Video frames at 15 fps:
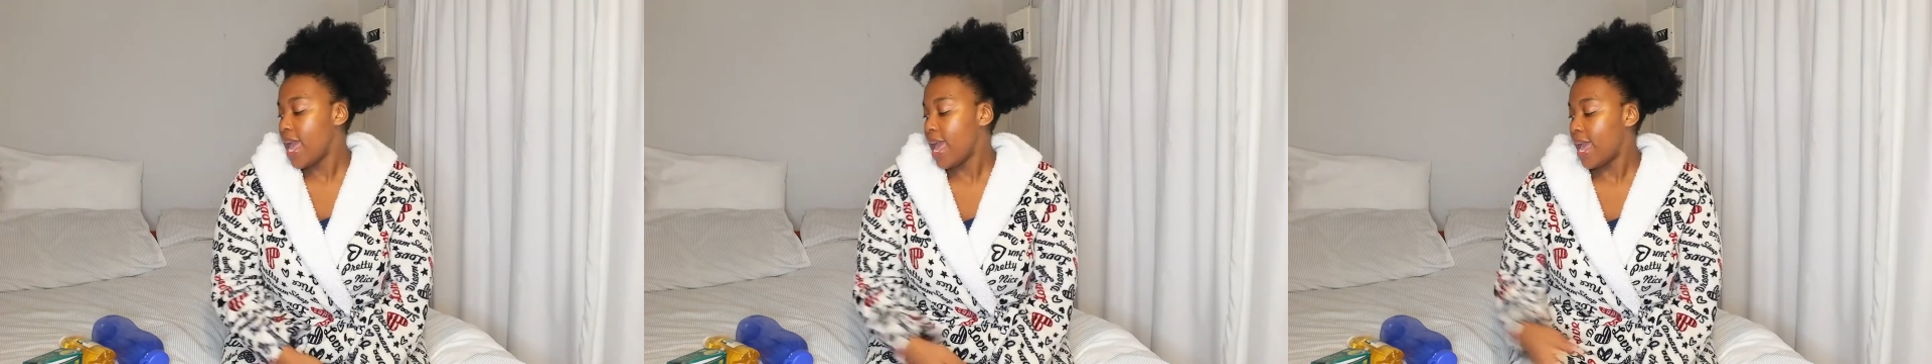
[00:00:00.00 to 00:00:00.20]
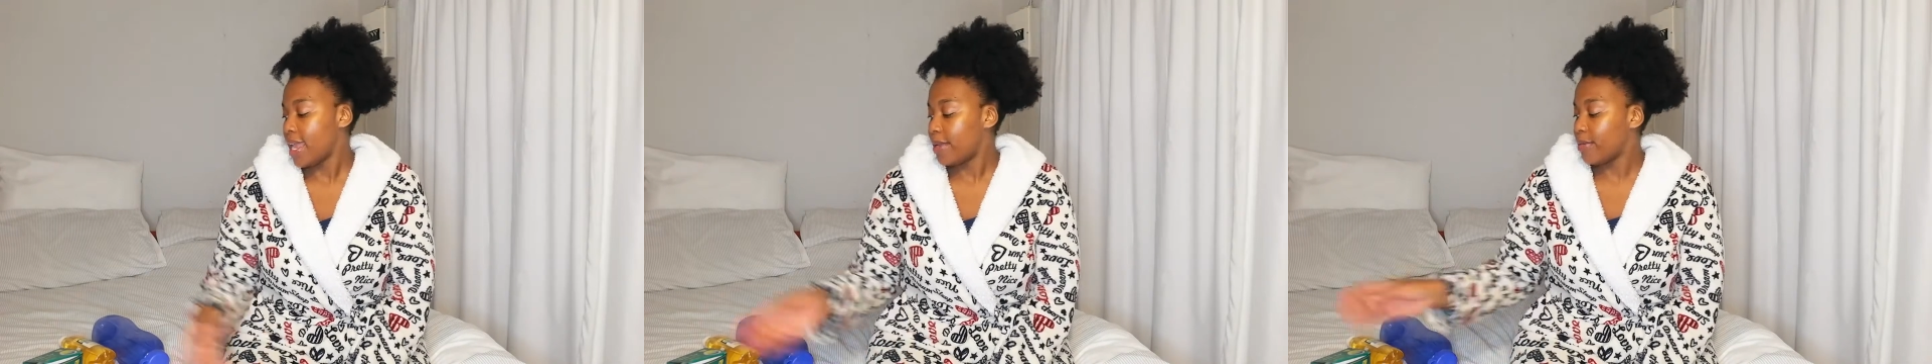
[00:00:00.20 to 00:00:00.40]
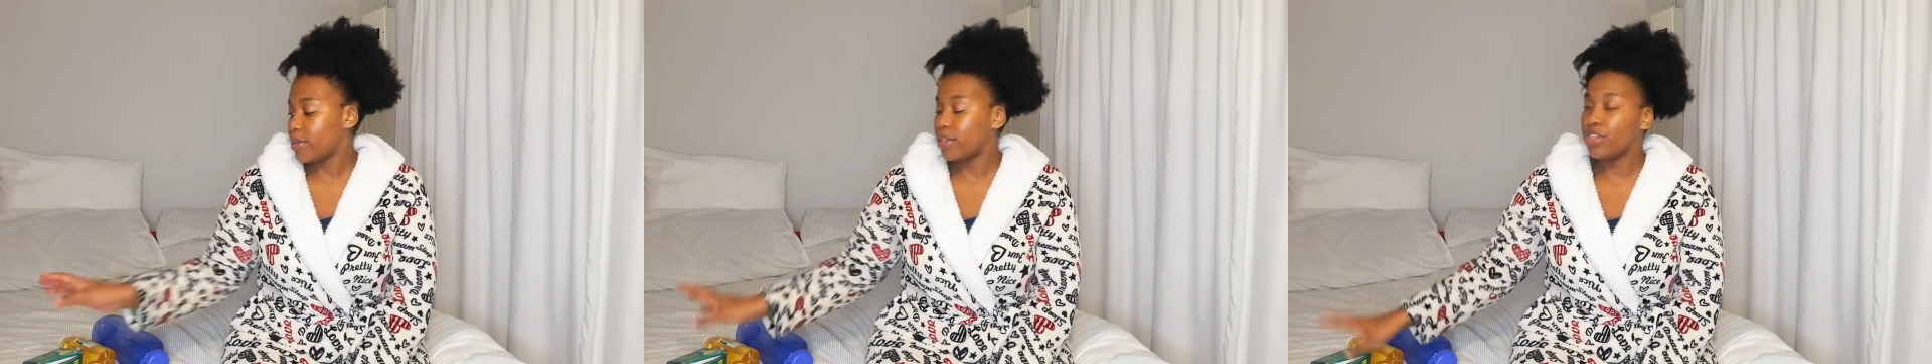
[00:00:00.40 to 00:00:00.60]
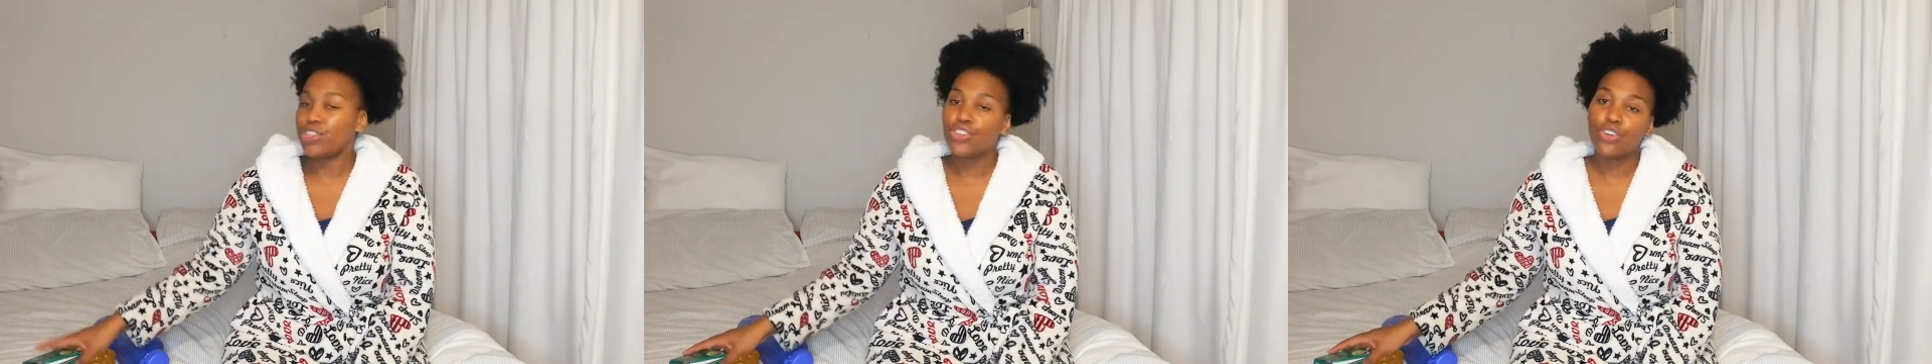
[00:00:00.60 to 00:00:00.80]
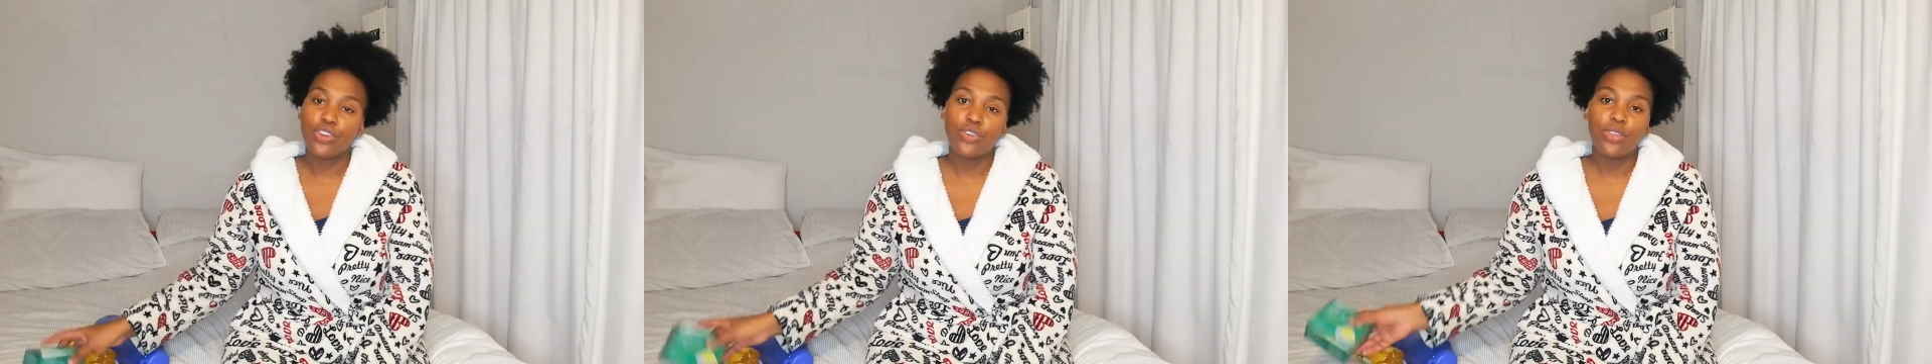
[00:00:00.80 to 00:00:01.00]
and I'm gonna
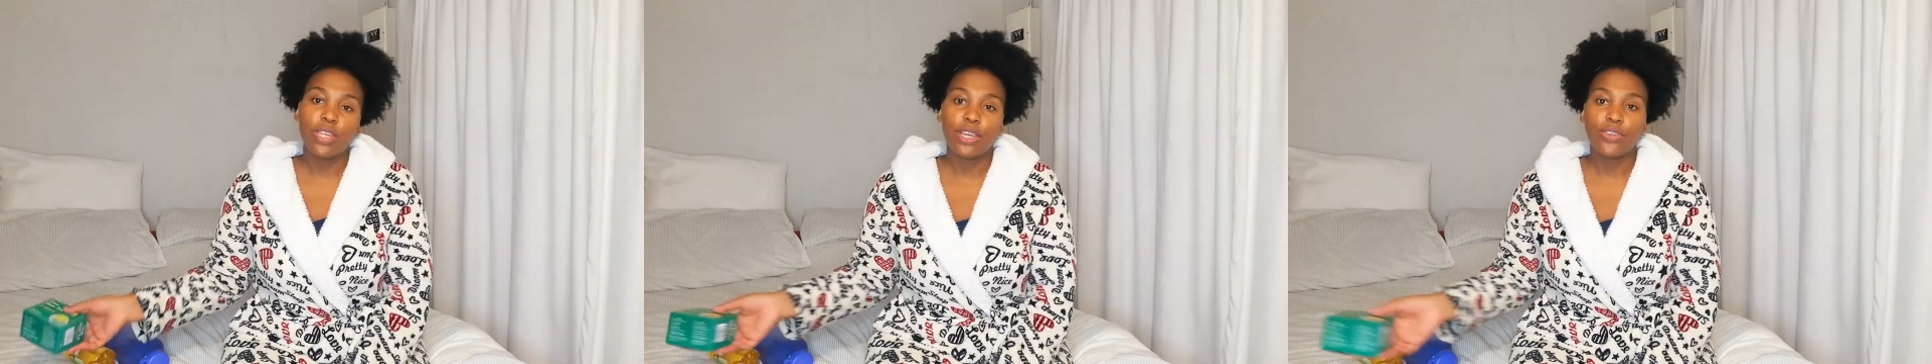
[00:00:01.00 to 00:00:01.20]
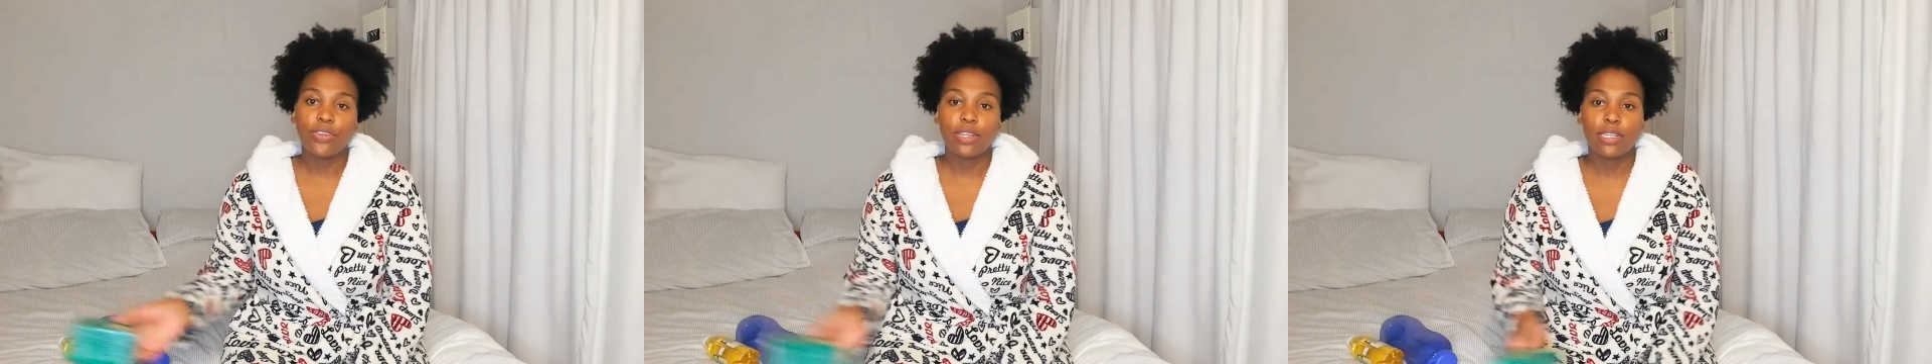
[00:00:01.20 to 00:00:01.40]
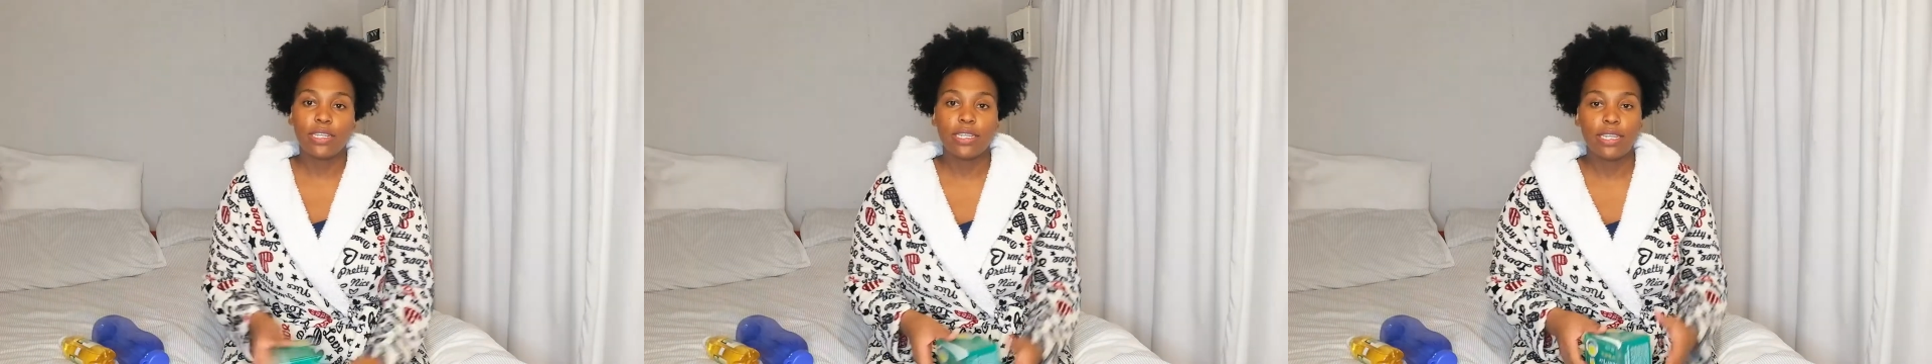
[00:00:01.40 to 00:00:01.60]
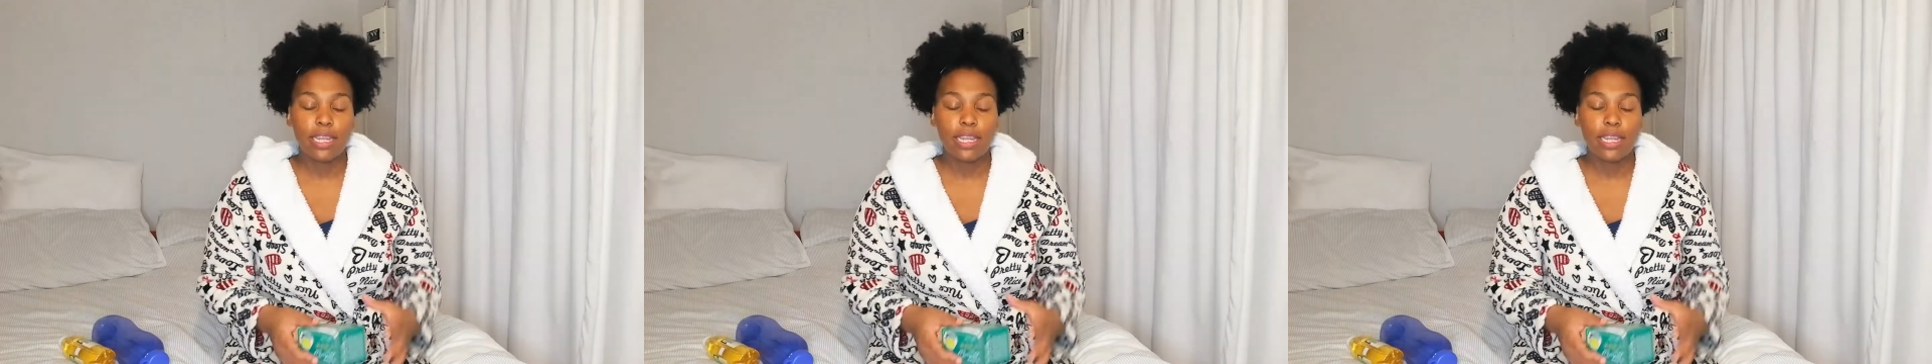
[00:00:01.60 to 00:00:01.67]
show you the green tea